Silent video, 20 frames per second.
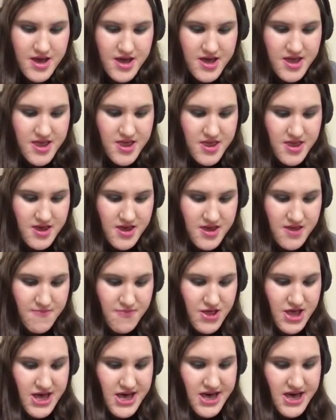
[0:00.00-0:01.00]
In, in the
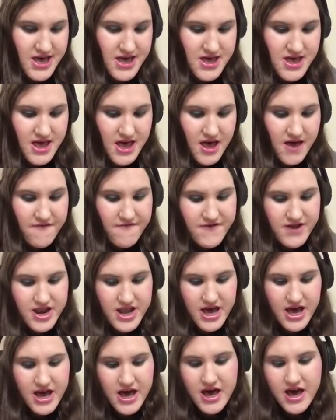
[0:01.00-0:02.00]
blink of the
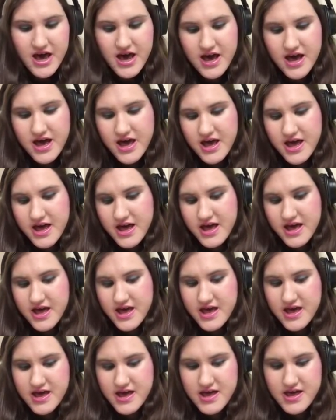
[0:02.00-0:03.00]

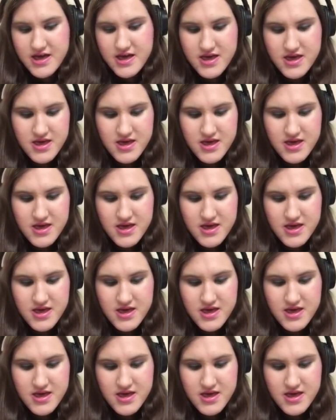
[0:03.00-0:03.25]
night,